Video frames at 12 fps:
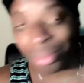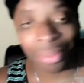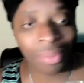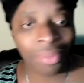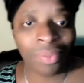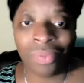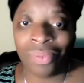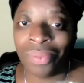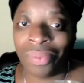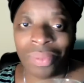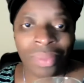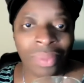Mm-hmm.
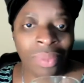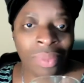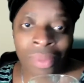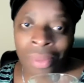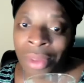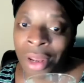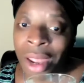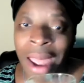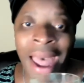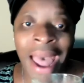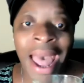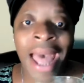
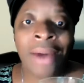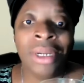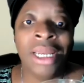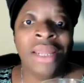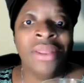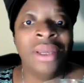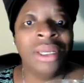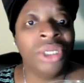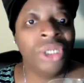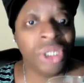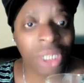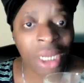I outdid the
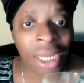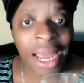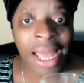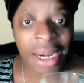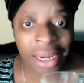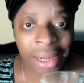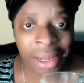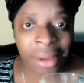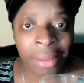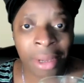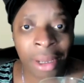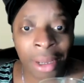shit out of
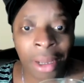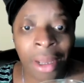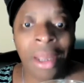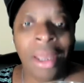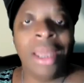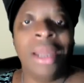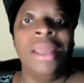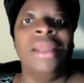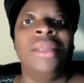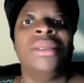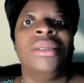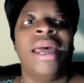them. And
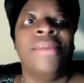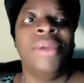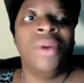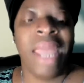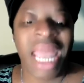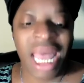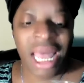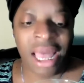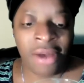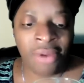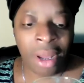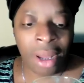anytime you
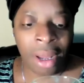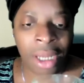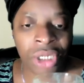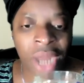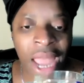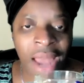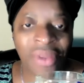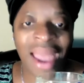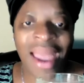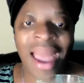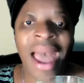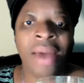have a child
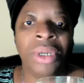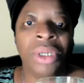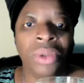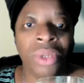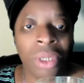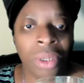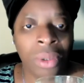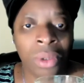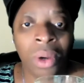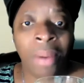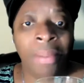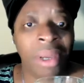that outdo you,
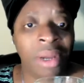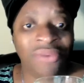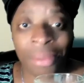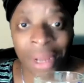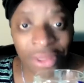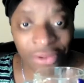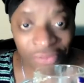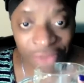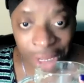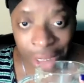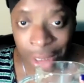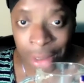you a pitiful
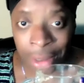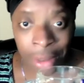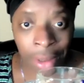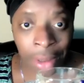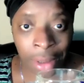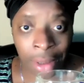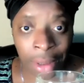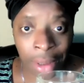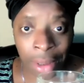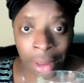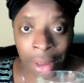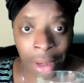motherfucker.
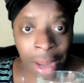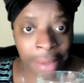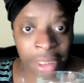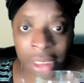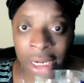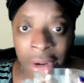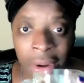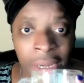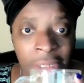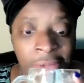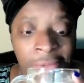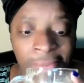I'm
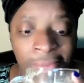serious.